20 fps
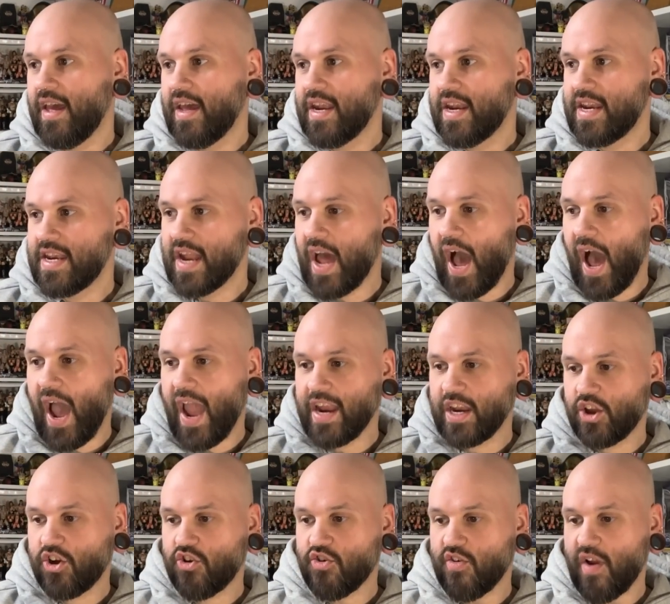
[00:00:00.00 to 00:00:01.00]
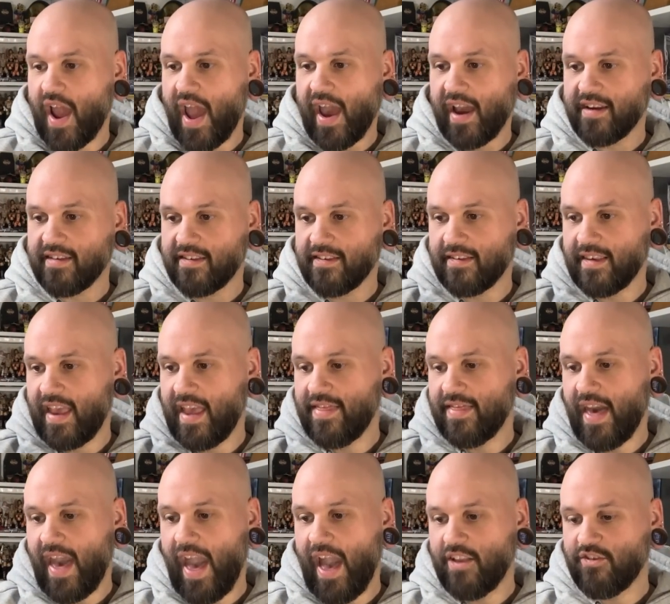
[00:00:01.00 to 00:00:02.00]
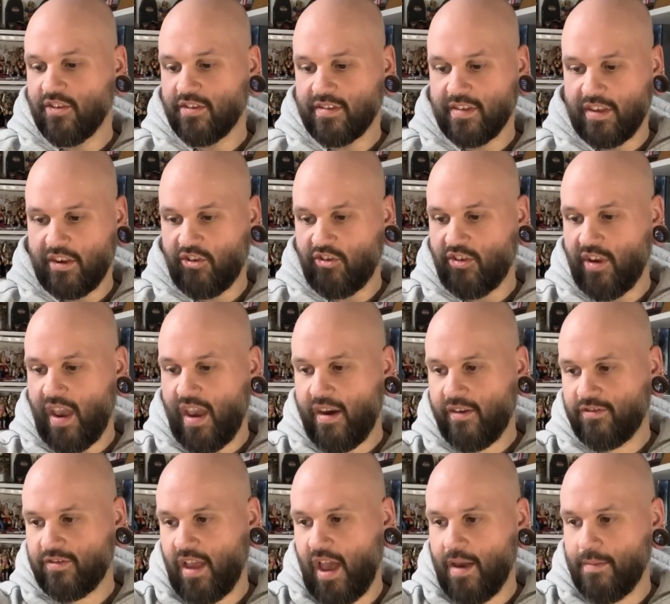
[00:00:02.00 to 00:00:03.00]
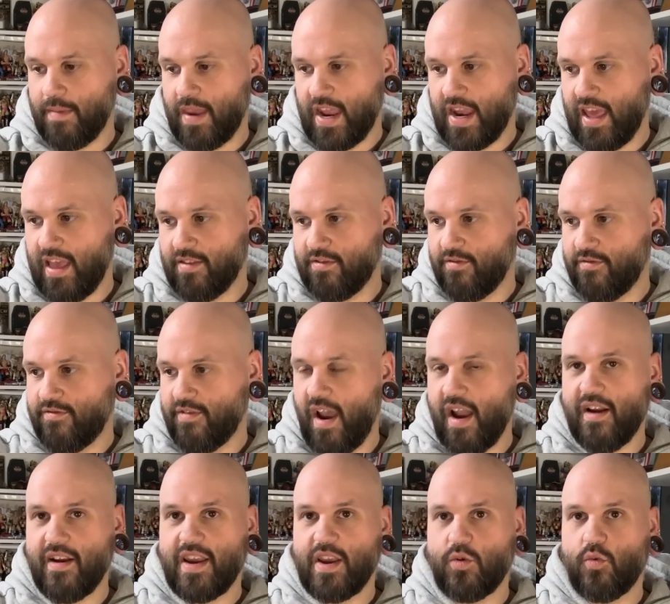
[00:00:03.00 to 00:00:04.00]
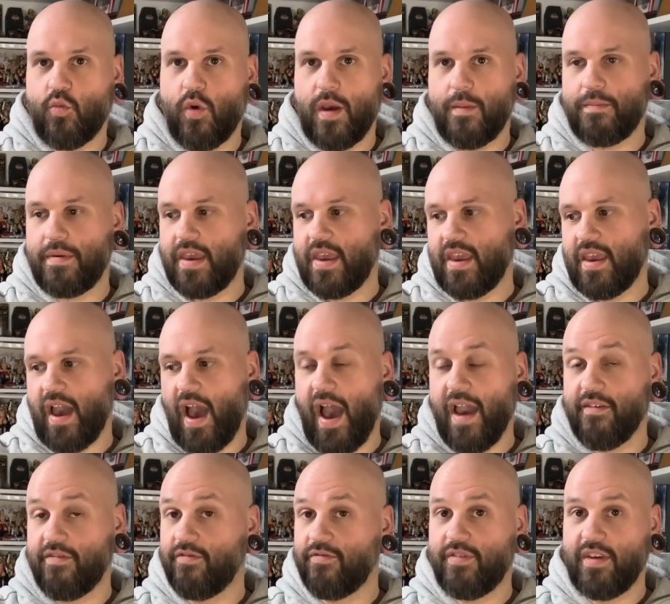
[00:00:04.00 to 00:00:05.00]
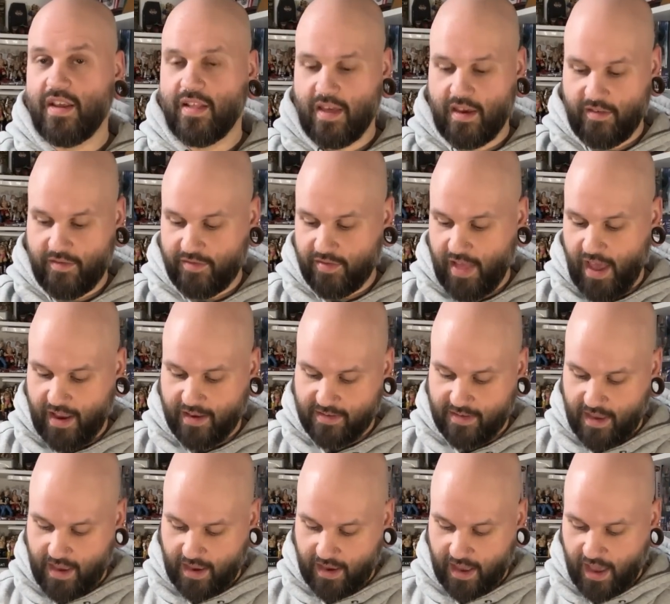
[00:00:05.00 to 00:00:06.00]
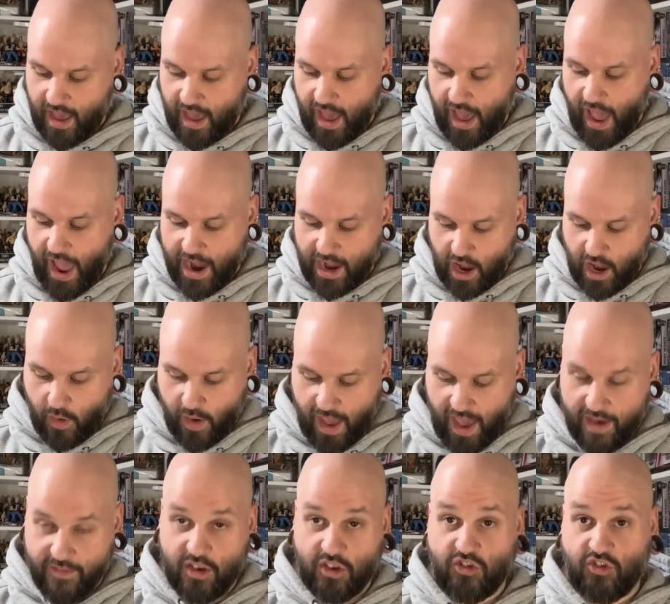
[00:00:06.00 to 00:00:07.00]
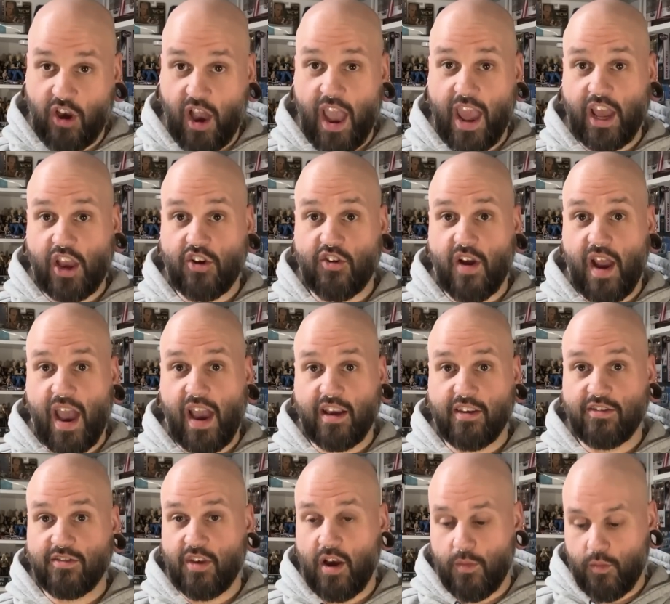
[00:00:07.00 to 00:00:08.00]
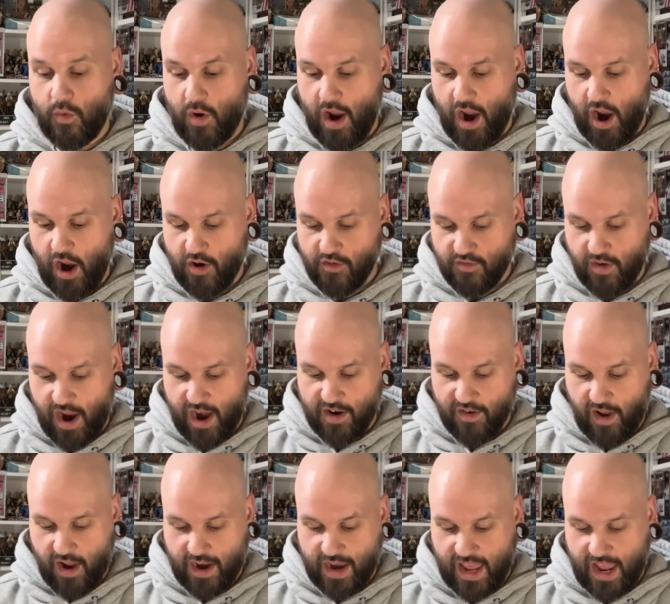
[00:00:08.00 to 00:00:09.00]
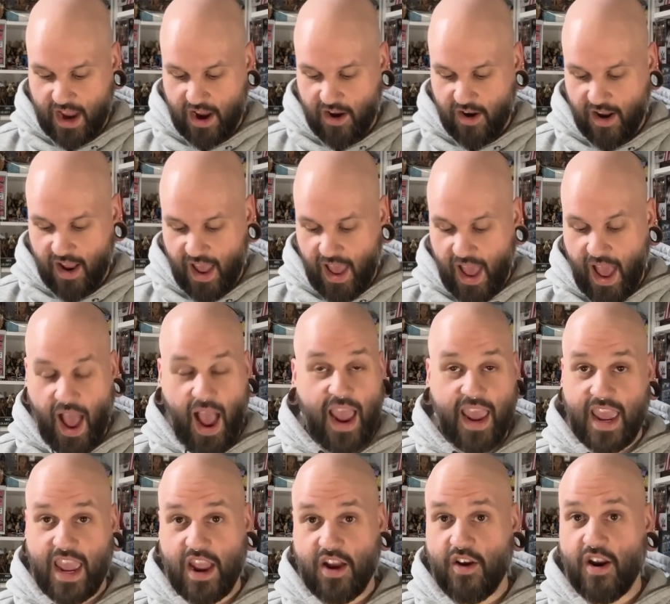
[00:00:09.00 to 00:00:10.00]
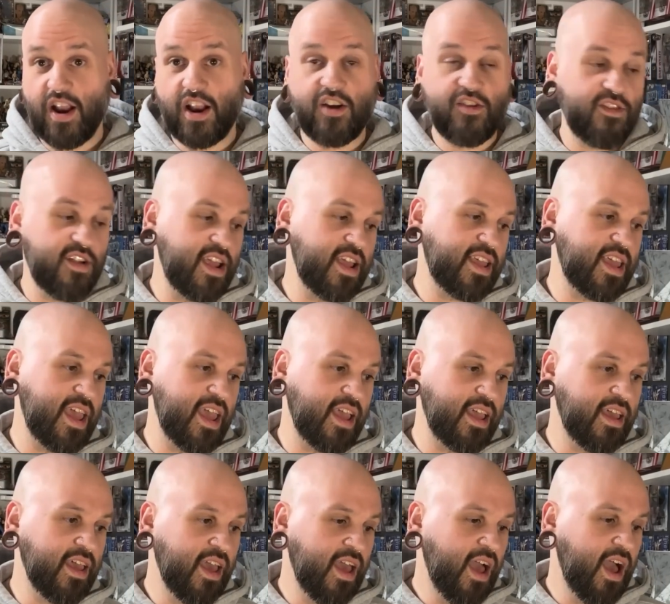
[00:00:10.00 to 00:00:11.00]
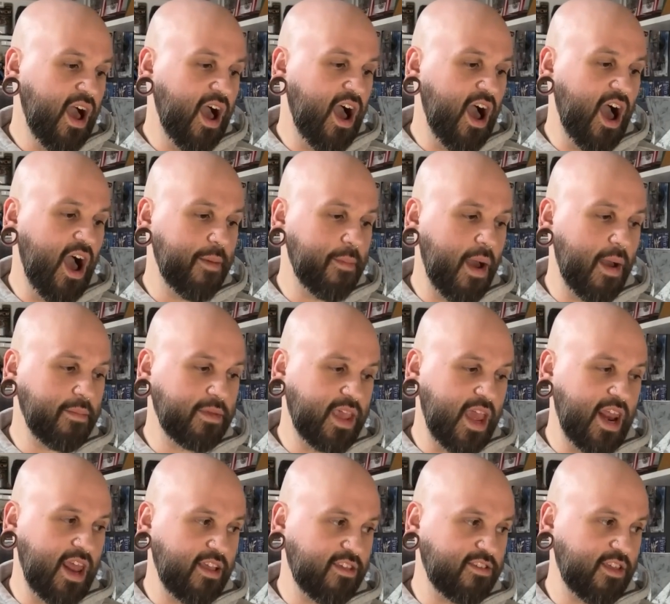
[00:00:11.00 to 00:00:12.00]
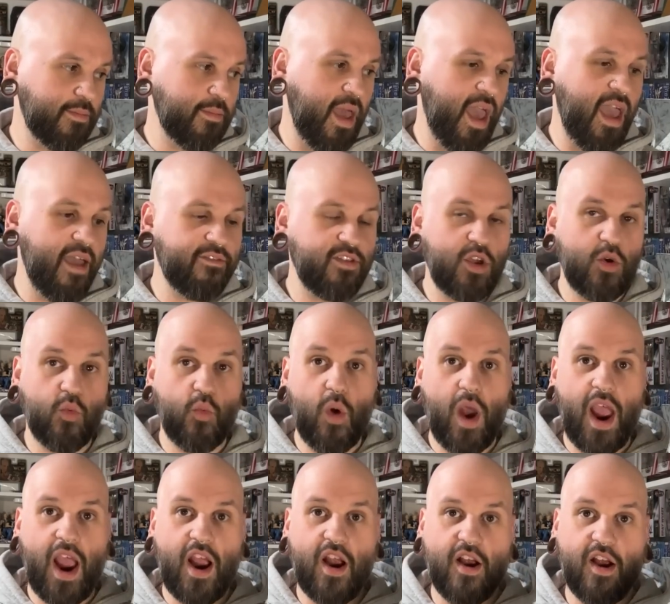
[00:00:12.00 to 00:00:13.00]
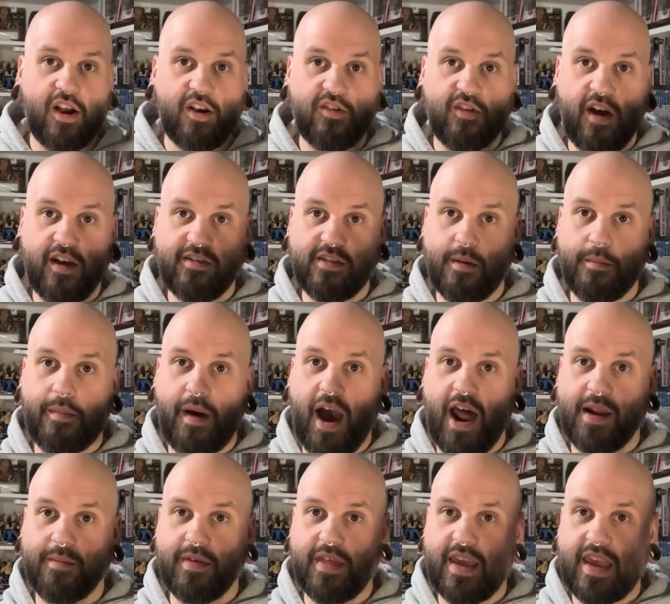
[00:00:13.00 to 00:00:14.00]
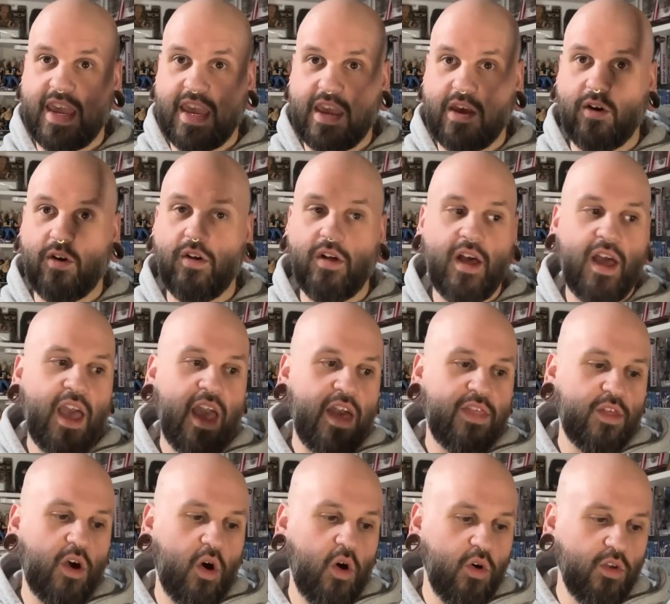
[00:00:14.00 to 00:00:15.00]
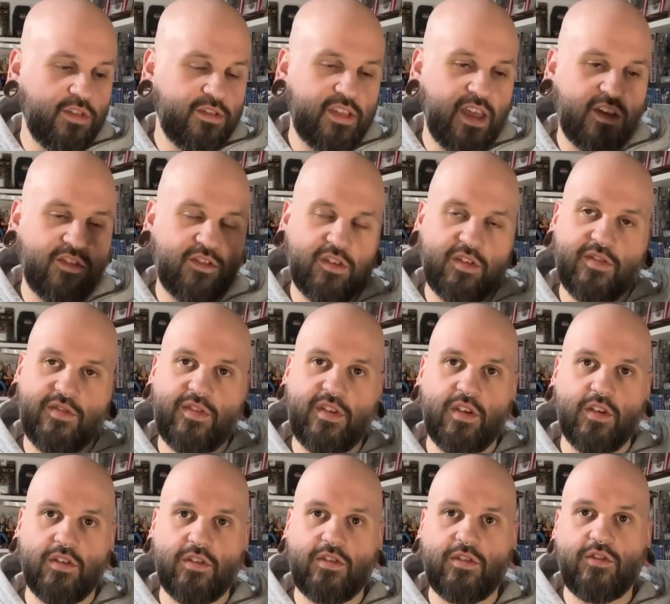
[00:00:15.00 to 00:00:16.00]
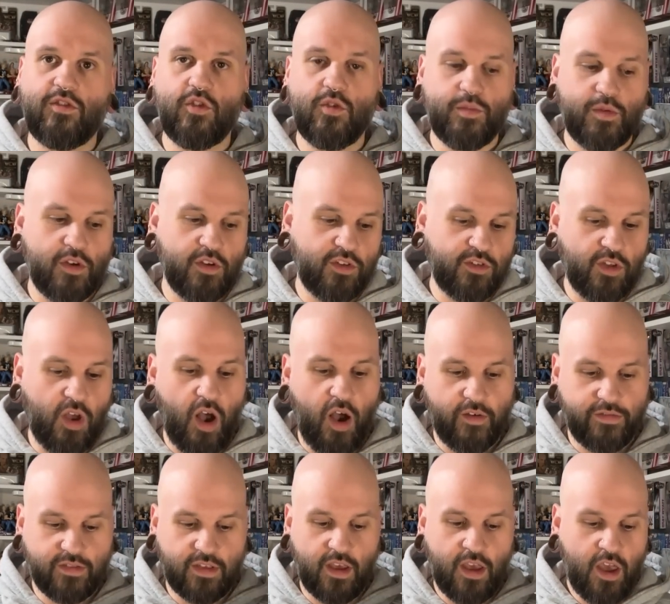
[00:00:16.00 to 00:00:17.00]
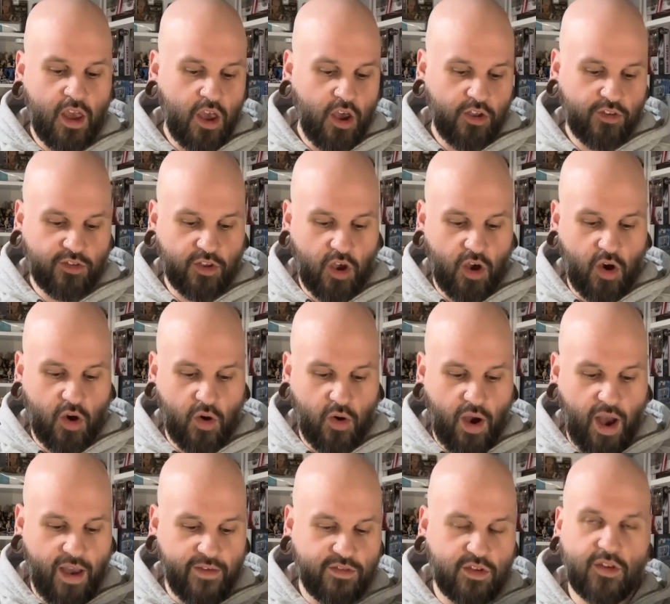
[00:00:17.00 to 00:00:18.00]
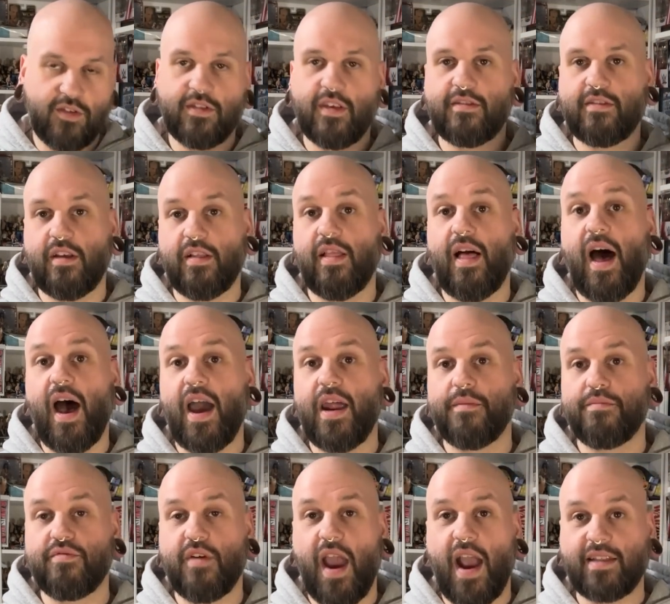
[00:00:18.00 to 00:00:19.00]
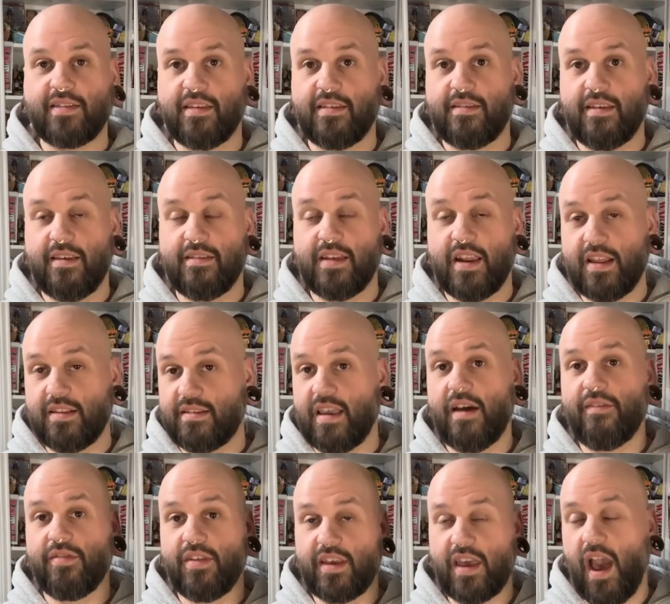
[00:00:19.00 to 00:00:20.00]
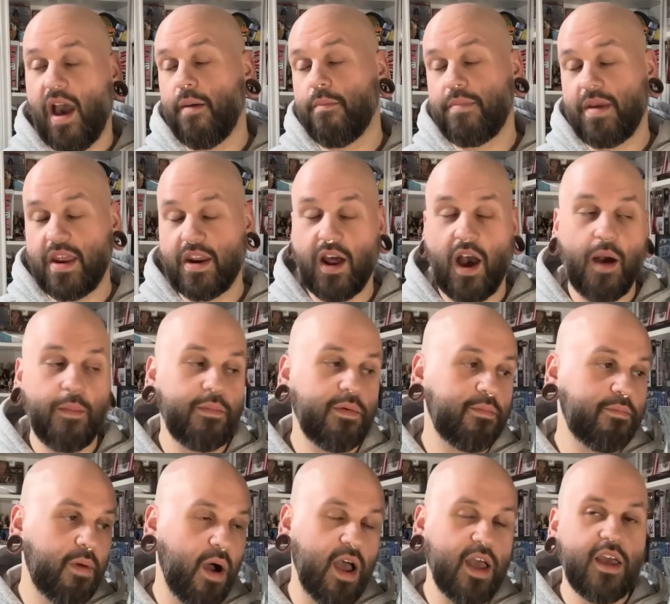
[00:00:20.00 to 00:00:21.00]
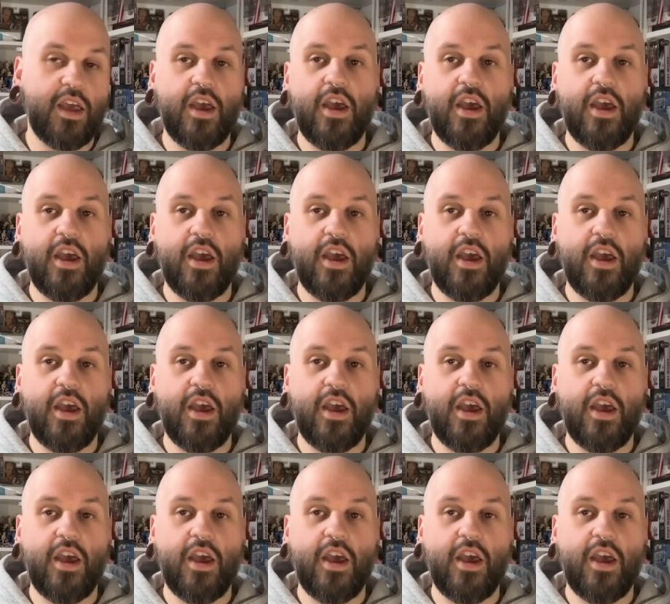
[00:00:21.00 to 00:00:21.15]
9 cracks in the edges of the shaft. I mean, it's very whippy. I feel it flexing. I I have a giant crack somewhere right around here. I hear it creaking. I'm getting some heavy wear across the bottom of the heel. The whole stick just feels super soft. So I've used this a lot in practices and it definitely got beat up, but